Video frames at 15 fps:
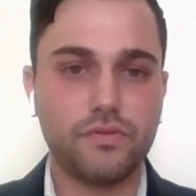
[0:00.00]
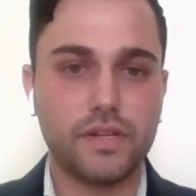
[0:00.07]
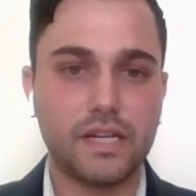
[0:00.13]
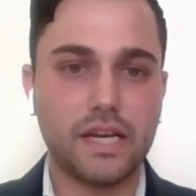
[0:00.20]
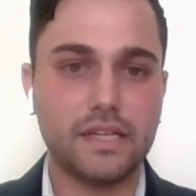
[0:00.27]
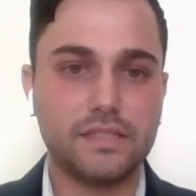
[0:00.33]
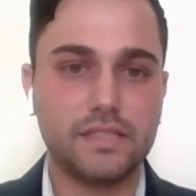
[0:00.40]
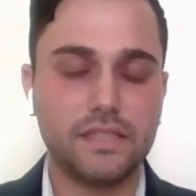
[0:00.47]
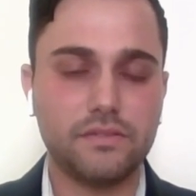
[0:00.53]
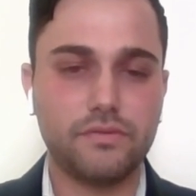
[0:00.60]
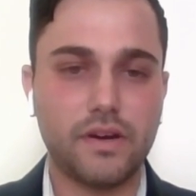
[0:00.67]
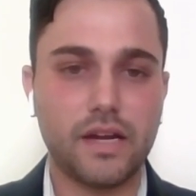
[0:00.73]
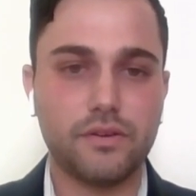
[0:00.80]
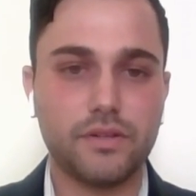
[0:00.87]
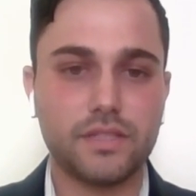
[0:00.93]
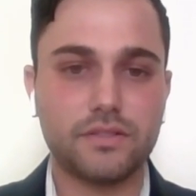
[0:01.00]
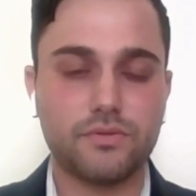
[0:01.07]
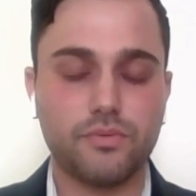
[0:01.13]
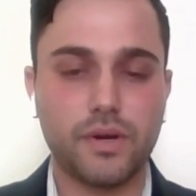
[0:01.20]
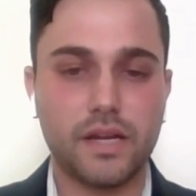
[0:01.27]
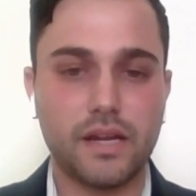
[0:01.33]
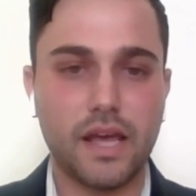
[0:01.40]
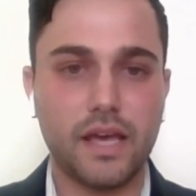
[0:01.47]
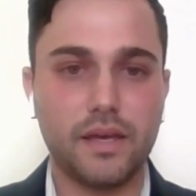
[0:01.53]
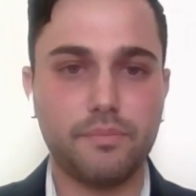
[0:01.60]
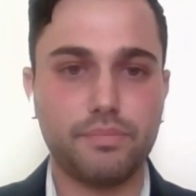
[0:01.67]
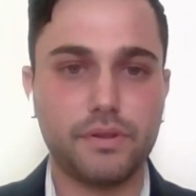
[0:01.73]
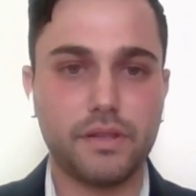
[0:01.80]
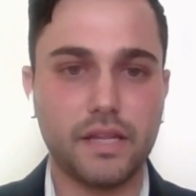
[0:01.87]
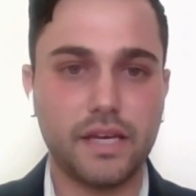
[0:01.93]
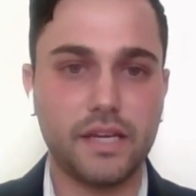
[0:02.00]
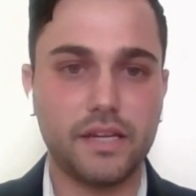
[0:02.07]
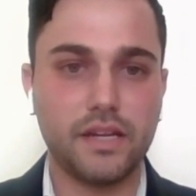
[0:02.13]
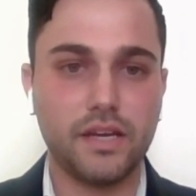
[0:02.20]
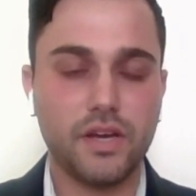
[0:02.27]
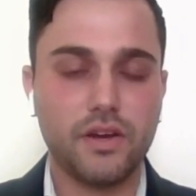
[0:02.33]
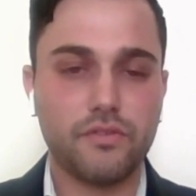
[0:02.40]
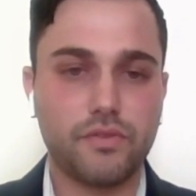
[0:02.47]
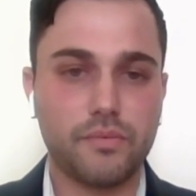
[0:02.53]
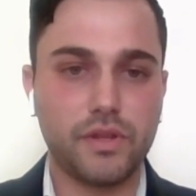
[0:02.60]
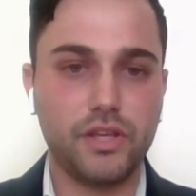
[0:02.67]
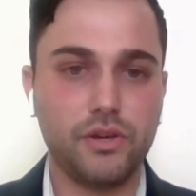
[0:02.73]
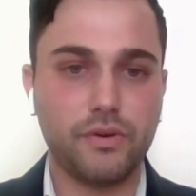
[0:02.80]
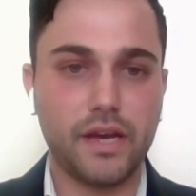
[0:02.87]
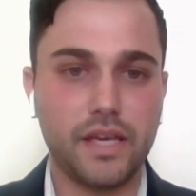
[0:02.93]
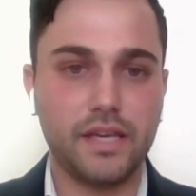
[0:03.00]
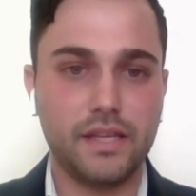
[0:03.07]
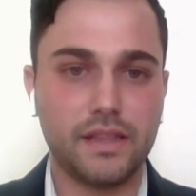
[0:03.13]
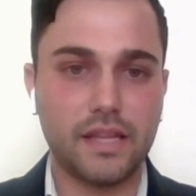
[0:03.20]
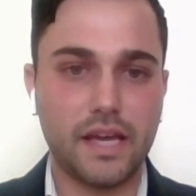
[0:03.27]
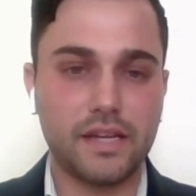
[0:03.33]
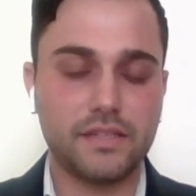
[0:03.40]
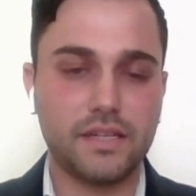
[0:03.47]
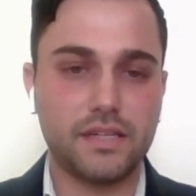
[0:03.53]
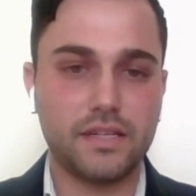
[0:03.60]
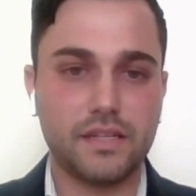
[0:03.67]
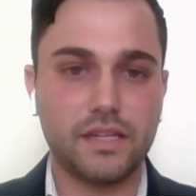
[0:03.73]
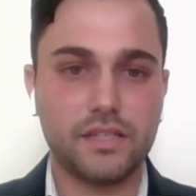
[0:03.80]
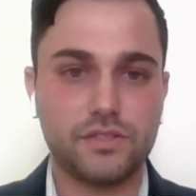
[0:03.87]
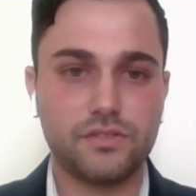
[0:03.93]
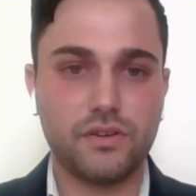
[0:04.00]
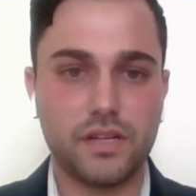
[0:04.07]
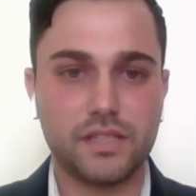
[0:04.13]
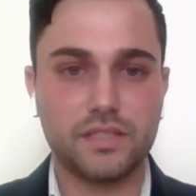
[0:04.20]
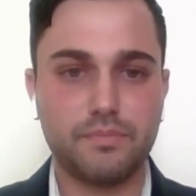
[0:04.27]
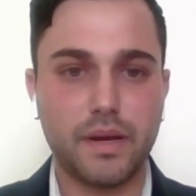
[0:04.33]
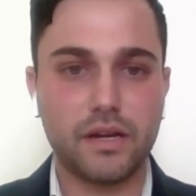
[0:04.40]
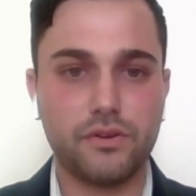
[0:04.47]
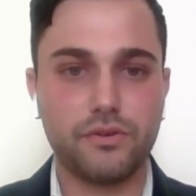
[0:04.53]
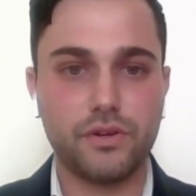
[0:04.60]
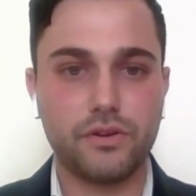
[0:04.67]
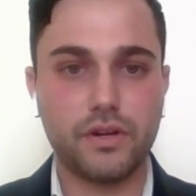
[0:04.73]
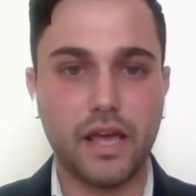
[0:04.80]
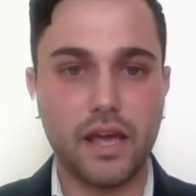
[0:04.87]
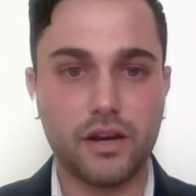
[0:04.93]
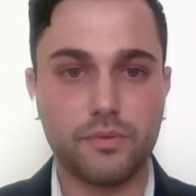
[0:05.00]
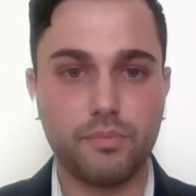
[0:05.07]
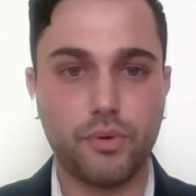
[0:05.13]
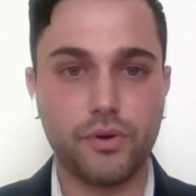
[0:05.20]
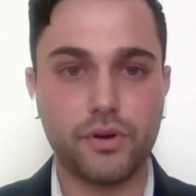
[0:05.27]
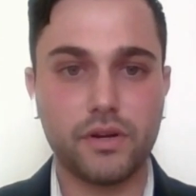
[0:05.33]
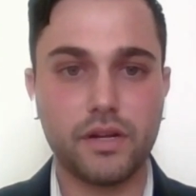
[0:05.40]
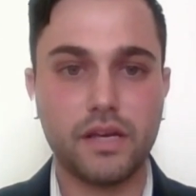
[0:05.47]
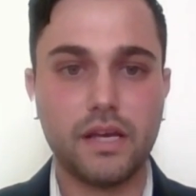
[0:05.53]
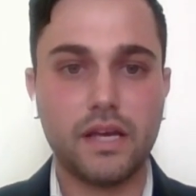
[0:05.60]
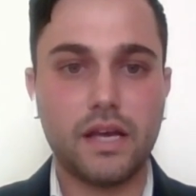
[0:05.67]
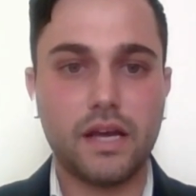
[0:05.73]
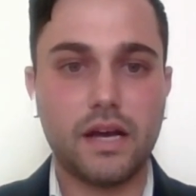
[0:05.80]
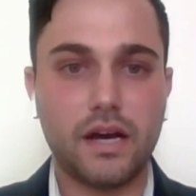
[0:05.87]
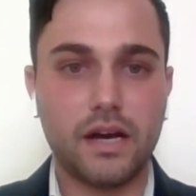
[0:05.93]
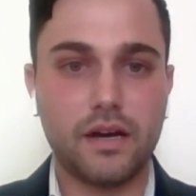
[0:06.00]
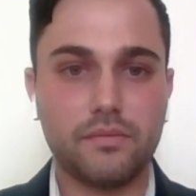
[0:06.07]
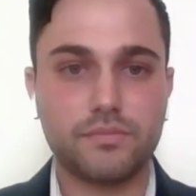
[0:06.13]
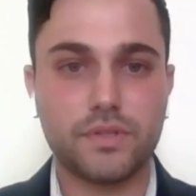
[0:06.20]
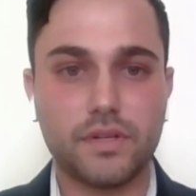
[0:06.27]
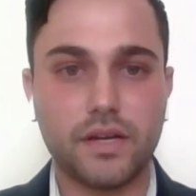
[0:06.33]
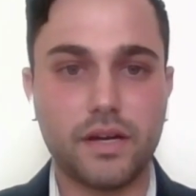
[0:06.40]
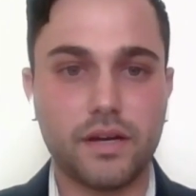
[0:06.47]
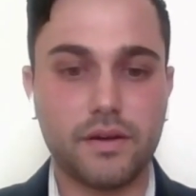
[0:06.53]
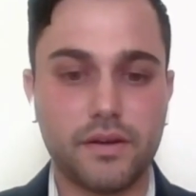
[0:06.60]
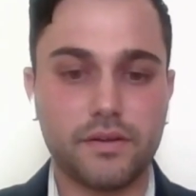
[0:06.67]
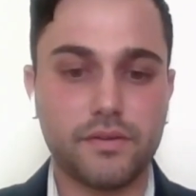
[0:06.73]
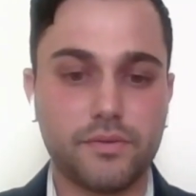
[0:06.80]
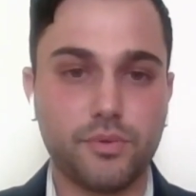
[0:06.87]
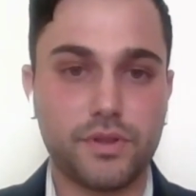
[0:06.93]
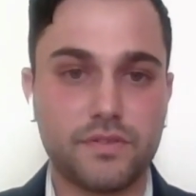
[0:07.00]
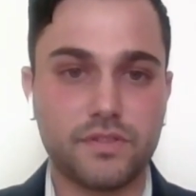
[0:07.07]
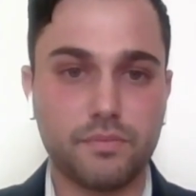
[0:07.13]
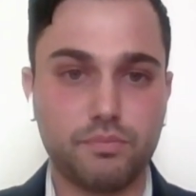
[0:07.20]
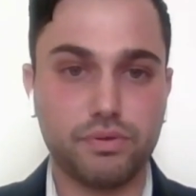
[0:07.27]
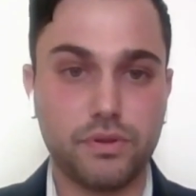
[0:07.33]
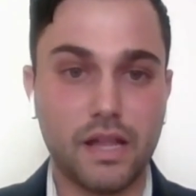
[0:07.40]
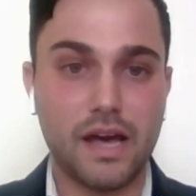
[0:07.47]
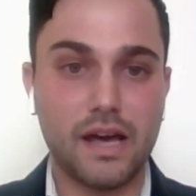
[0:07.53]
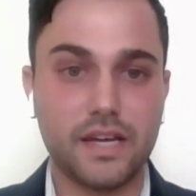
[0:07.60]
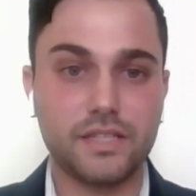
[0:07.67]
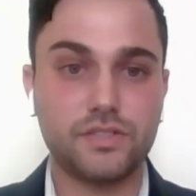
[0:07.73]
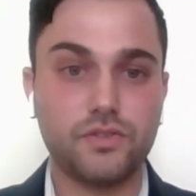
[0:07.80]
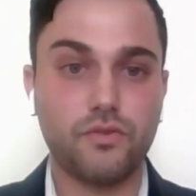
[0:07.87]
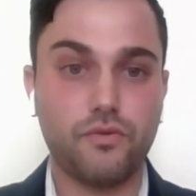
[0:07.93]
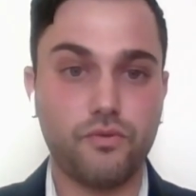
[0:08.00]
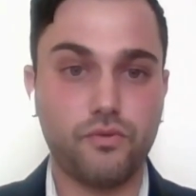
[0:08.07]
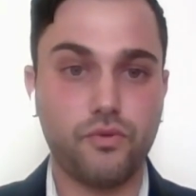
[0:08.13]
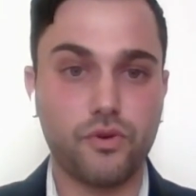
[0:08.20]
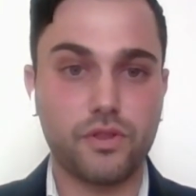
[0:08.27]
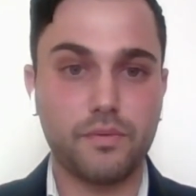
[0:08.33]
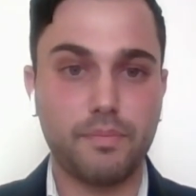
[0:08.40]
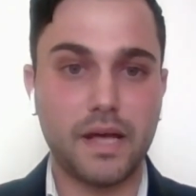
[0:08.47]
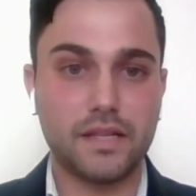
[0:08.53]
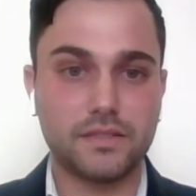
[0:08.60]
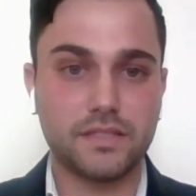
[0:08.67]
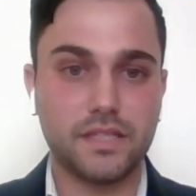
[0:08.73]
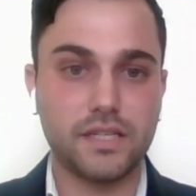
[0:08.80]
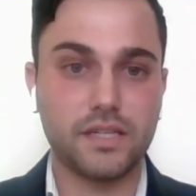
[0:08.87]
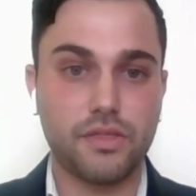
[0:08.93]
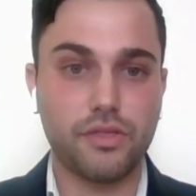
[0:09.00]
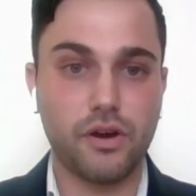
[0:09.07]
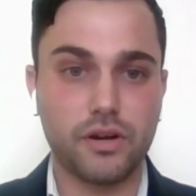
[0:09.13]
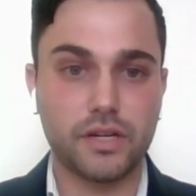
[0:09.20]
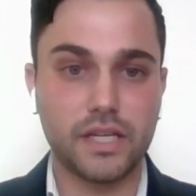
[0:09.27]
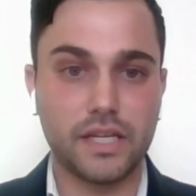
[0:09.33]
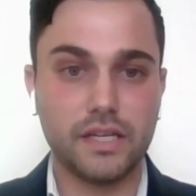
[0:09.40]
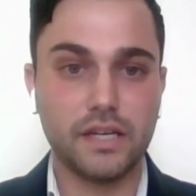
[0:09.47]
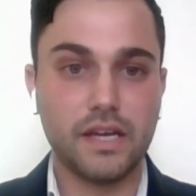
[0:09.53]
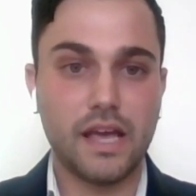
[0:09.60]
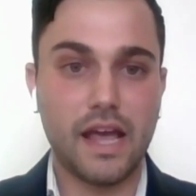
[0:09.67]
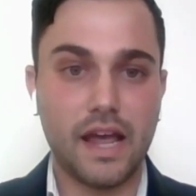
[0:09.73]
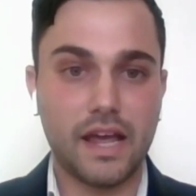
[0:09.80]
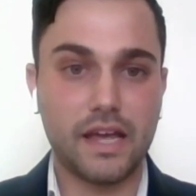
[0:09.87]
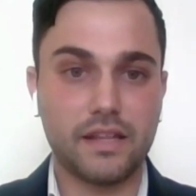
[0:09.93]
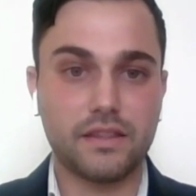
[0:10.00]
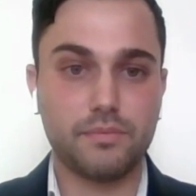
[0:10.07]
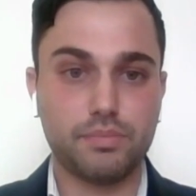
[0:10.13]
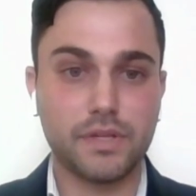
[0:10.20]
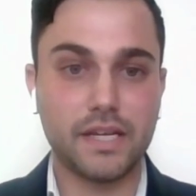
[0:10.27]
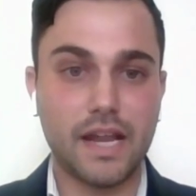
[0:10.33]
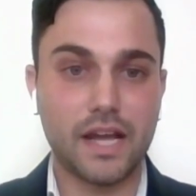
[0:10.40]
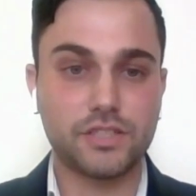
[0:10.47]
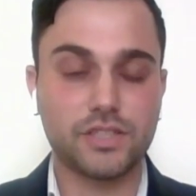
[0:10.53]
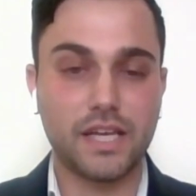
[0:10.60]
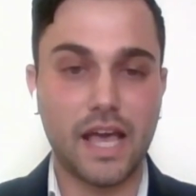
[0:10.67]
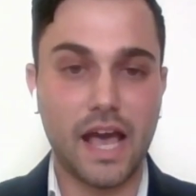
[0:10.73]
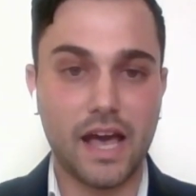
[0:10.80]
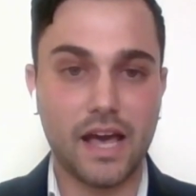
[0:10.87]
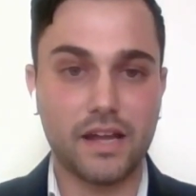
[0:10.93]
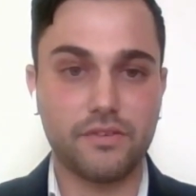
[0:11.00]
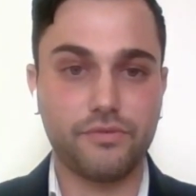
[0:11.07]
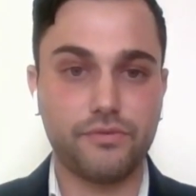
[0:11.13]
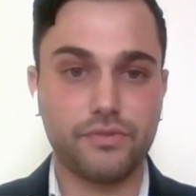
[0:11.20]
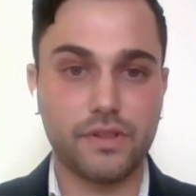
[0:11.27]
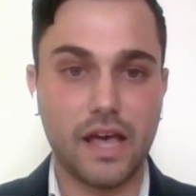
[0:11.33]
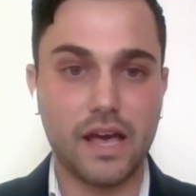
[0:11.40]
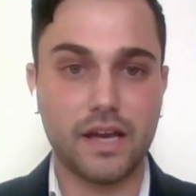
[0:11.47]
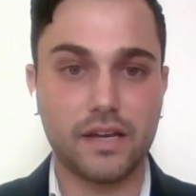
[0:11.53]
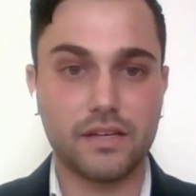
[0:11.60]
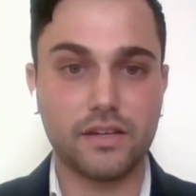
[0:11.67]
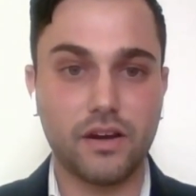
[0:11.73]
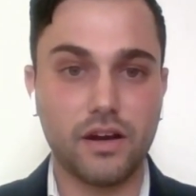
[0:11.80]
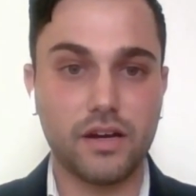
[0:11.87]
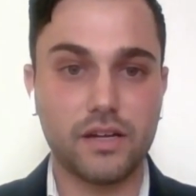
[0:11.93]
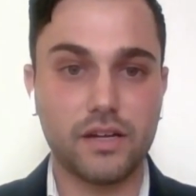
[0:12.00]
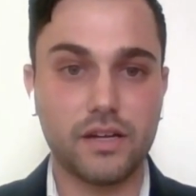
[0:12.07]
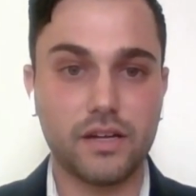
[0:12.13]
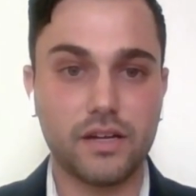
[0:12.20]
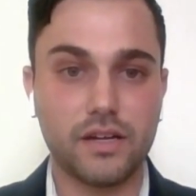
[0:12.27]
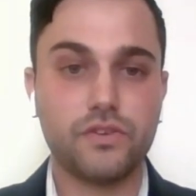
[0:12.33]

19 virus when a plane from the UAE landed in Israeli Ben Gurion airport um, with supplies for the Palestinian Authority. And the plane actually had a flag on it.